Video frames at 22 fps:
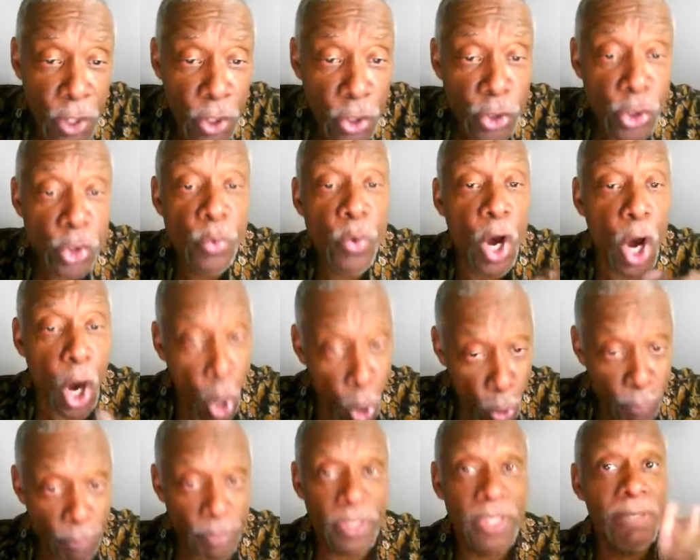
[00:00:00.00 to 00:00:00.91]
To
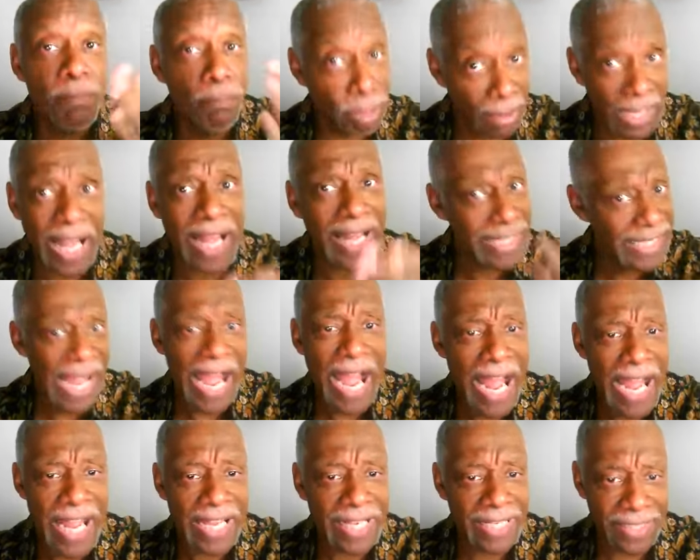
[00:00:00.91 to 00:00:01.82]
open blind
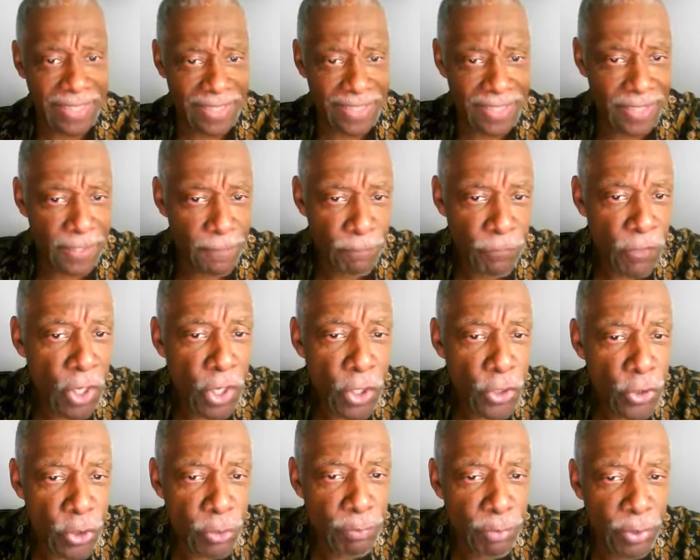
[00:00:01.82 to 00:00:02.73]
eyes.
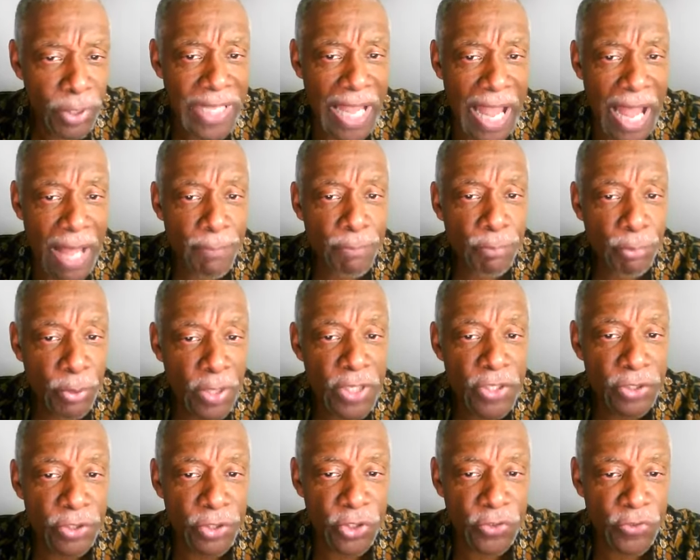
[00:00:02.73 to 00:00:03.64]
To bring out
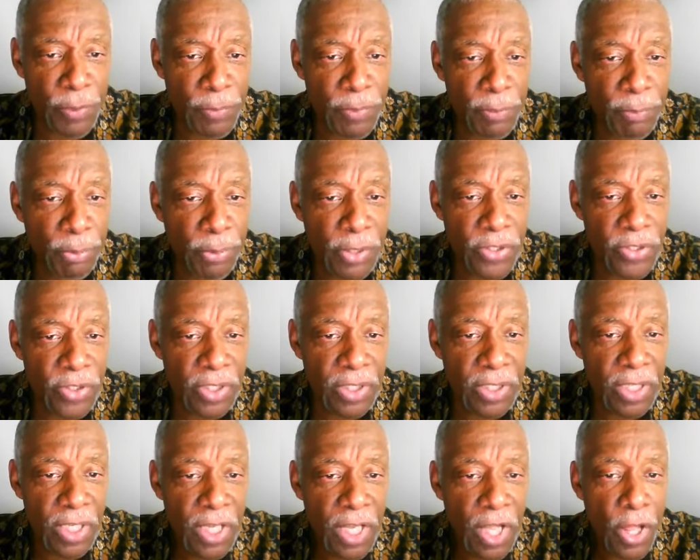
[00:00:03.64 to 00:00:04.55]
prisoners from the
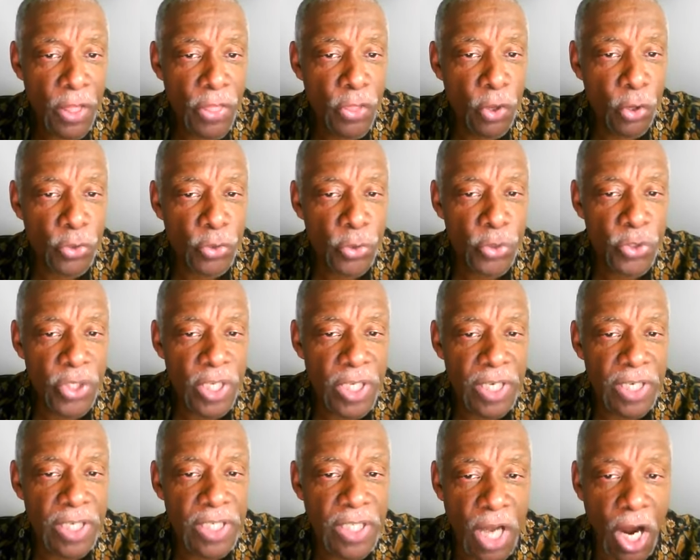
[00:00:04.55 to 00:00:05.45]
prison. Those who sit
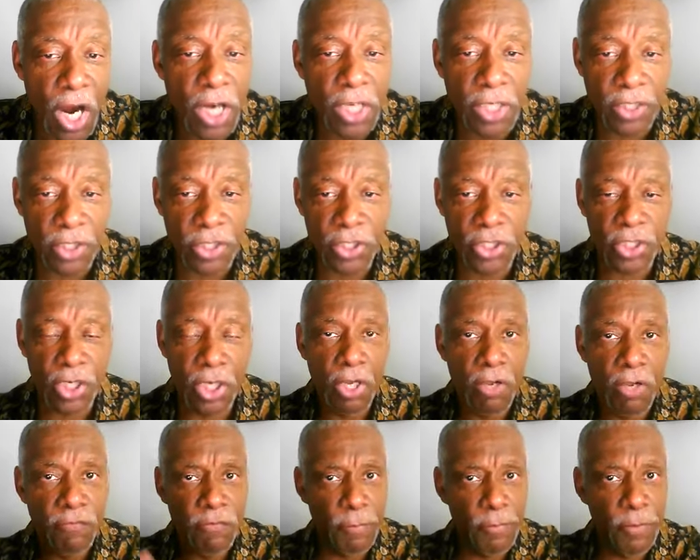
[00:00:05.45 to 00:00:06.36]
in darkness
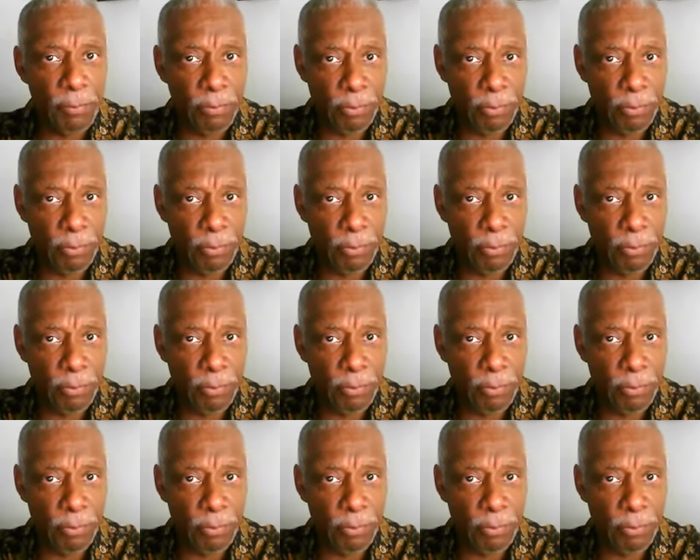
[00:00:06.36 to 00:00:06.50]
from the